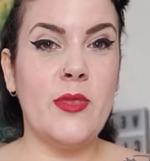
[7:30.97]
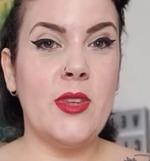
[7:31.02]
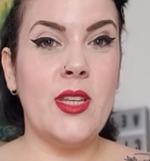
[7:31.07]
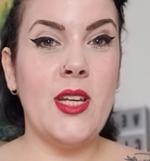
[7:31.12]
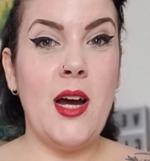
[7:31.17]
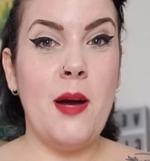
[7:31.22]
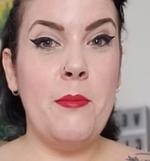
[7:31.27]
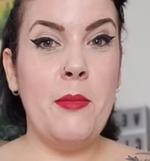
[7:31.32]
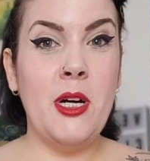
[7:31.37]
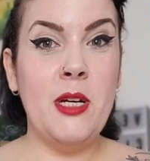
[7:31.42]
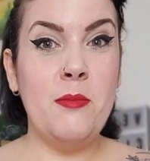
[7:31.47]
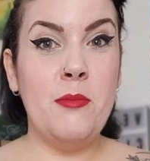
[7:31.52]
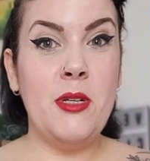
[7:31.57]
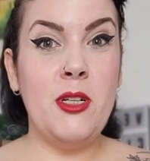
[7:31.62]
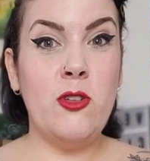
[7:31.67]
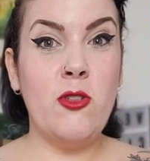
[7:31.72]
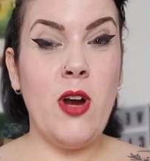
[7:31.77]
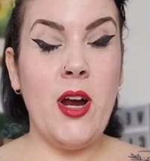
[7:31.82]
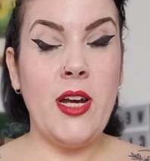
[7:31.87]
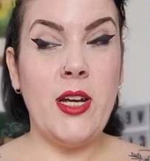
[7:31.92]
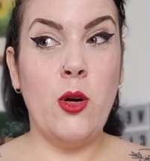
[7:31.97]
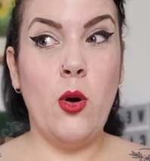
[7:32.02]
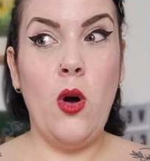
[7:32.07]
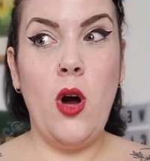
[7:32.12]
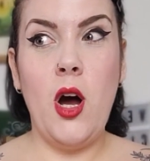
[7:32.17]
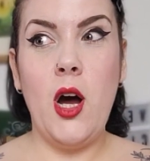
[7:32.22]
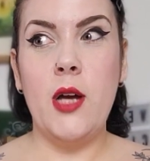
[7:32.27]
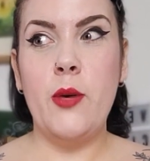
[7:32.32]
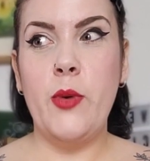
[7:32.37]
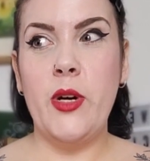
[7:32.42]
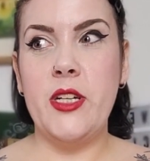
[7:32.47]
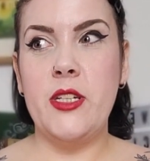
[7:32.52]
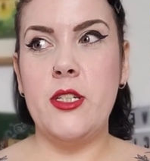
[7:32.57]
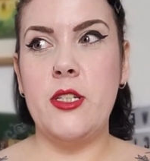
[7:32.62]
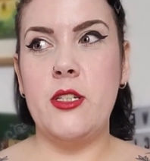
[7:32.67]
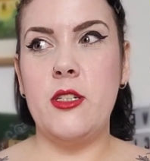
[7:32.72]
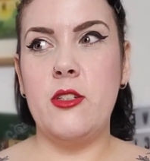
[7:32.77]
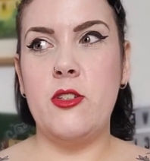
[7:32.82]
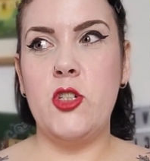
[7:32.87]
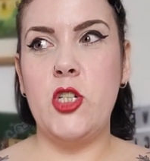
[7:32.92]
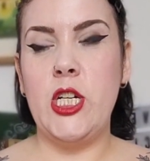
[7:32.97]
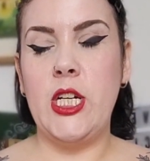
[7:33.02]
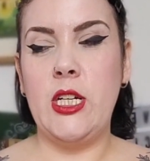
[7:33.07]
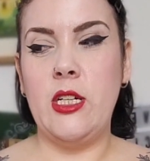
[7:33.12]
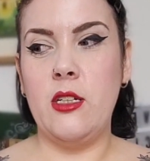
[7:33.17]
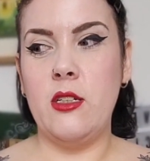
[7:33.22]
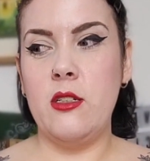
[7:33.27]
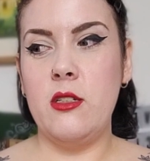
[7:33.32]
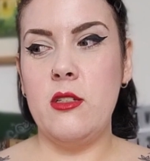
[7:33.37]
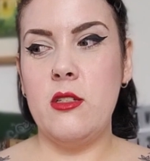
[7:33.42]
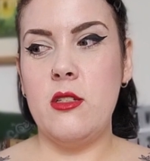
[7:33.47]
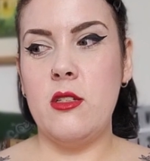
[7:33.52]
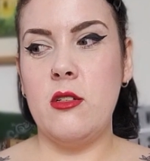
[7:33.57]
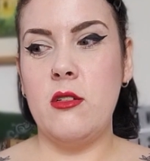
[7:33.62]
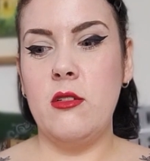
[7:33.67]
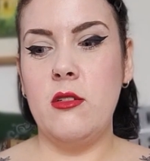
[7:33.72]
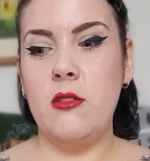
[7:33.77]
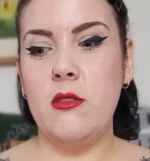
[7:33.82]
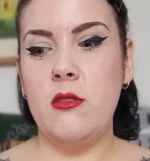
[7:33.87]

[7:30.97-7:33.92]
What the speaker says: that might be great, or high-waisted jeans.